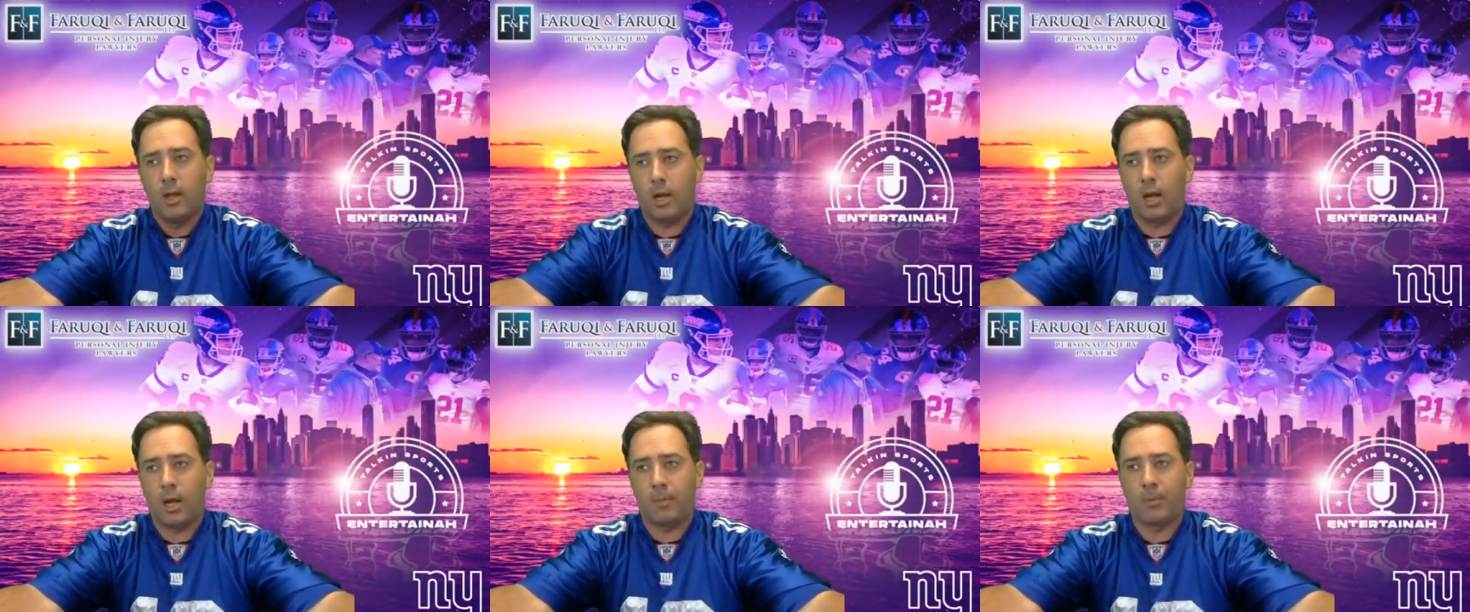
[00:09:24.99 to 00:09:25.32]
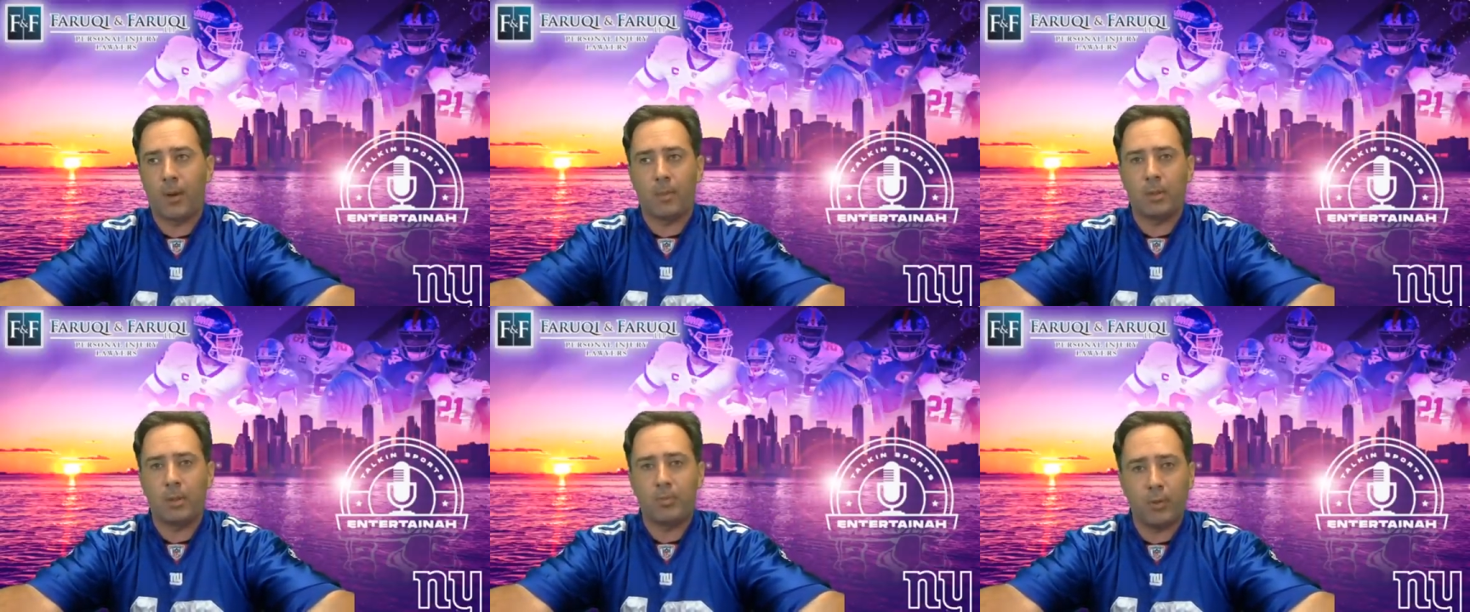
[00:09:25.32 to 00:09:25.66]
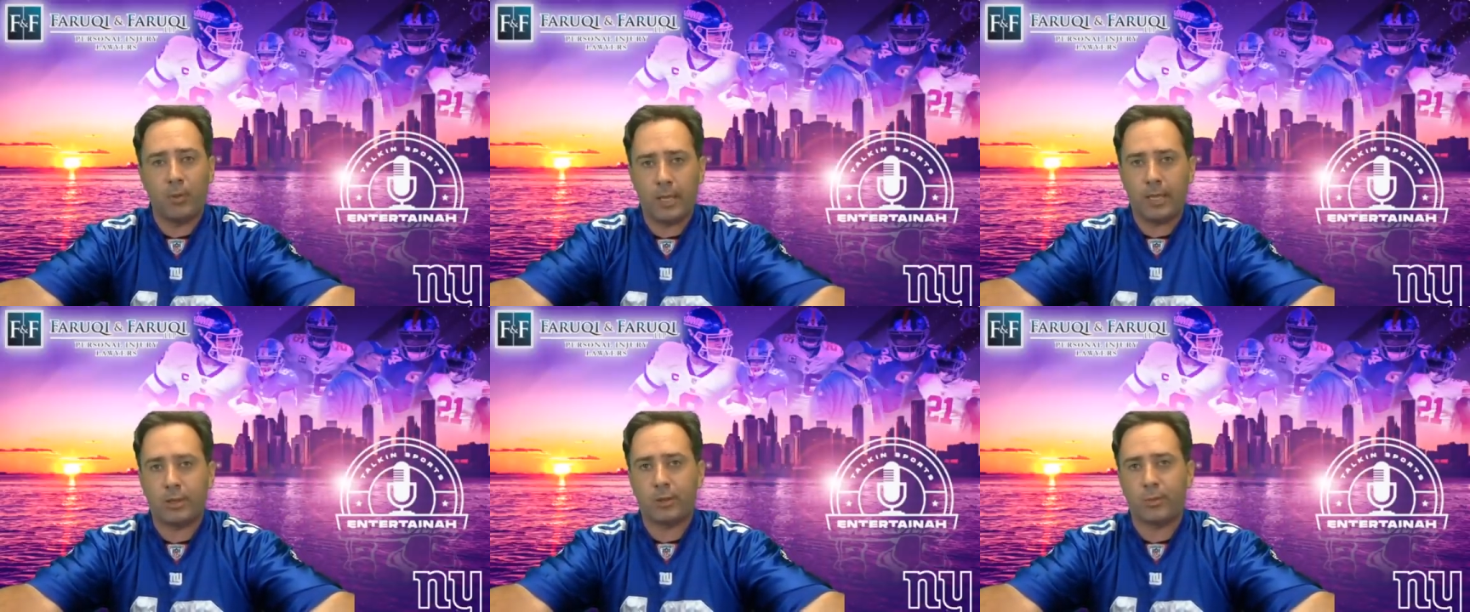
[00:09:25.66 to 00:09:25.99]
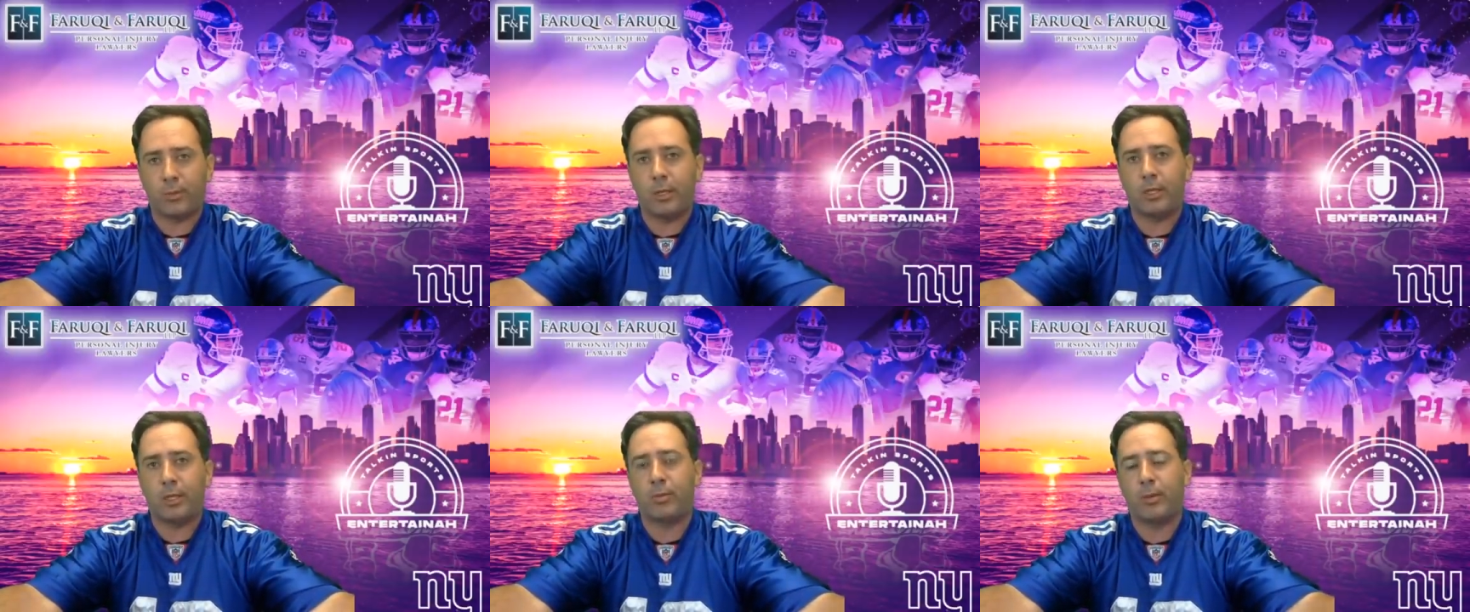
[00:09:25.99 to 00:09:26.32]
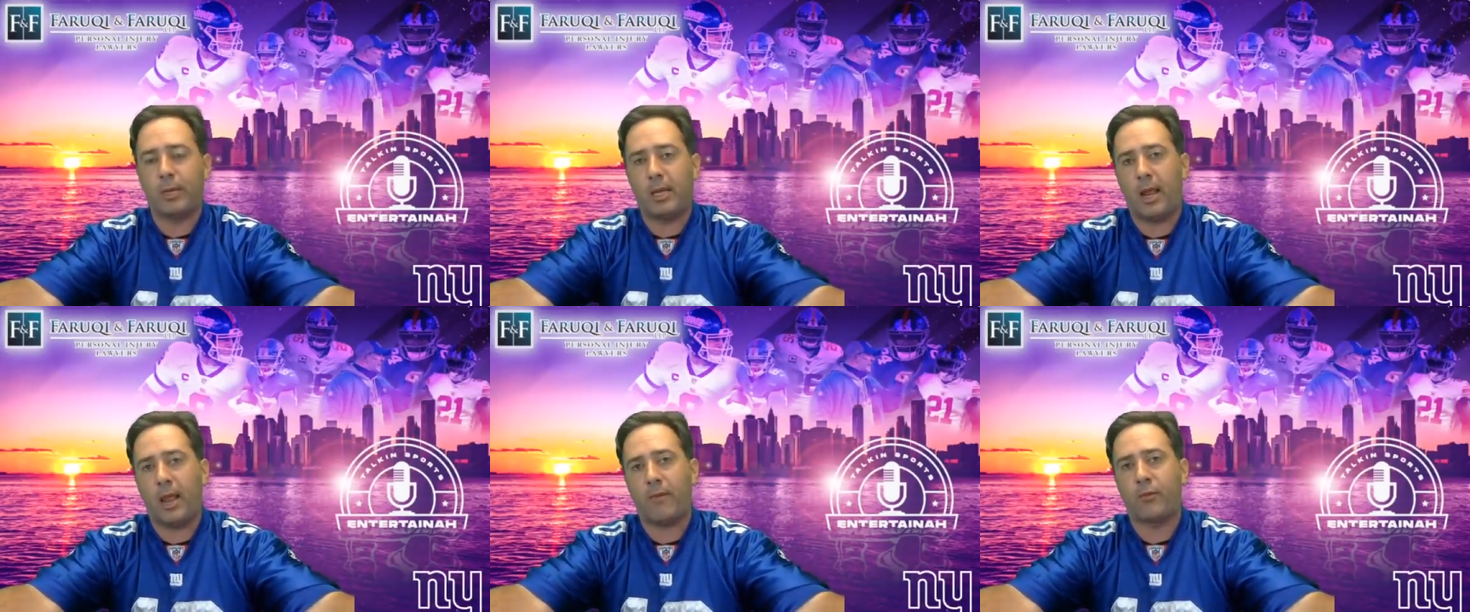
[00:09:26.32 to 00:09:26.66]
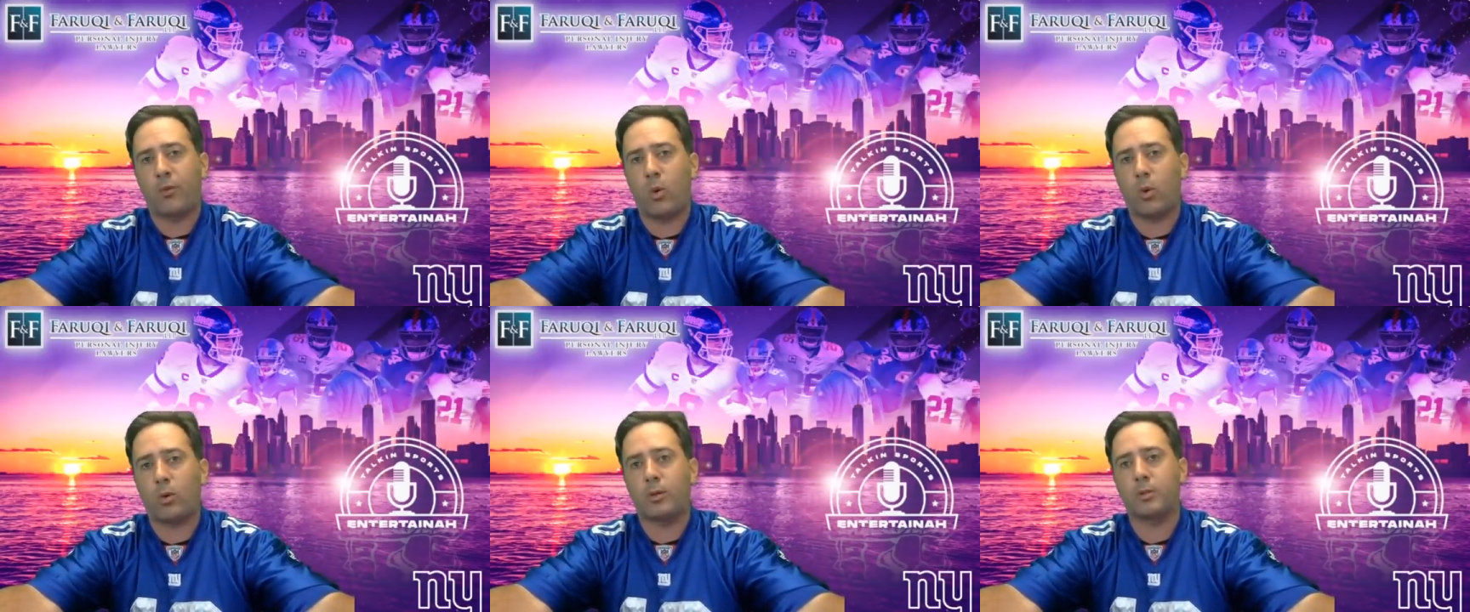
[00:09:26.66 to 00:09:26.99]
probably playing 3.5
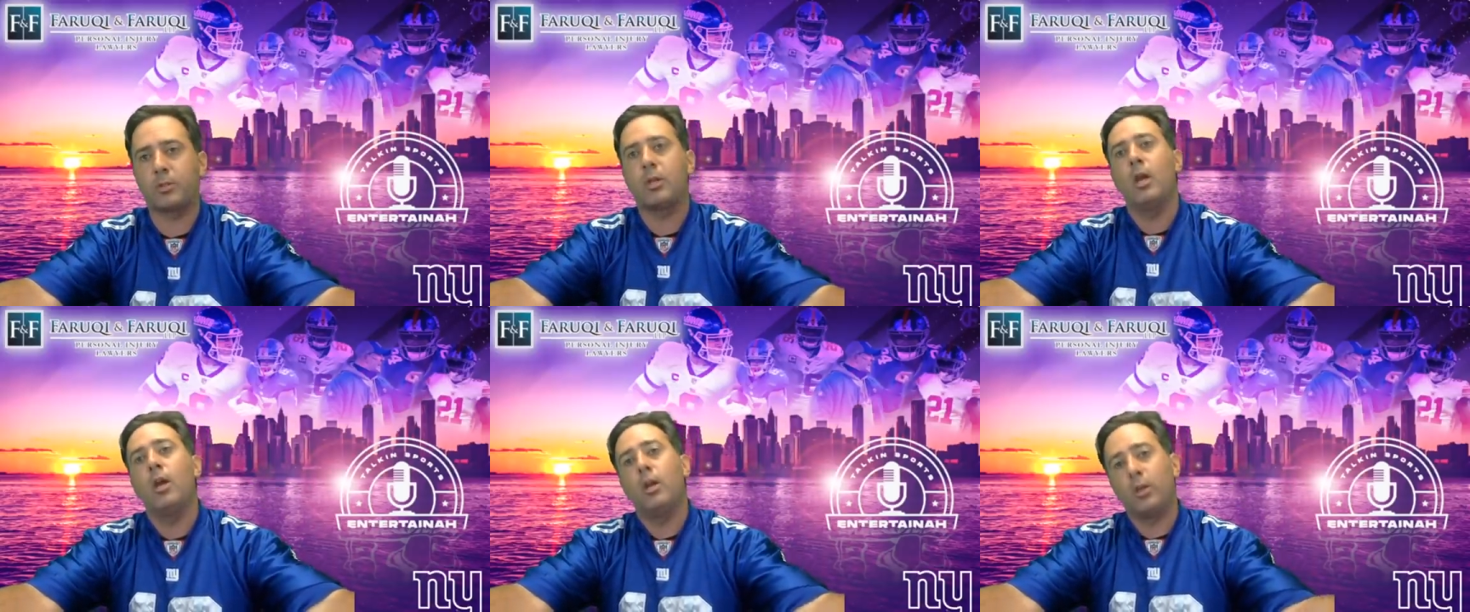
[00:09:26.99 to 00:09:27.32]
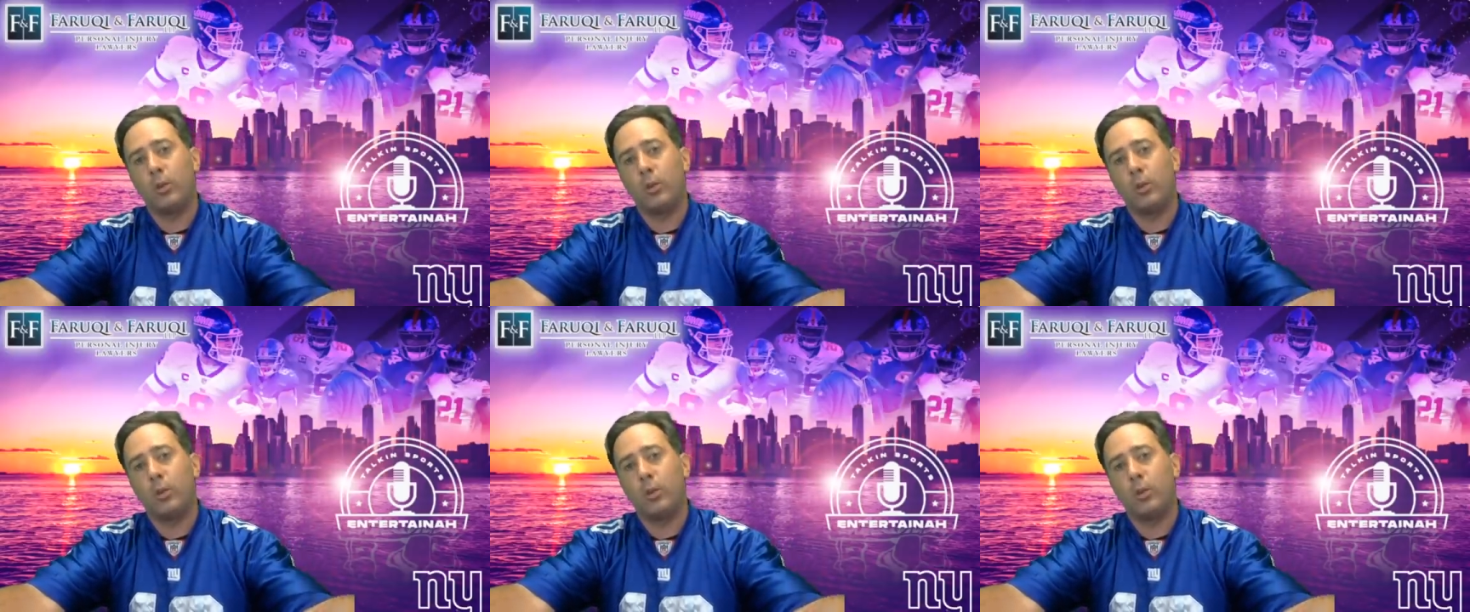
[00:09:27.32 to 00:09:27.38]
quarters.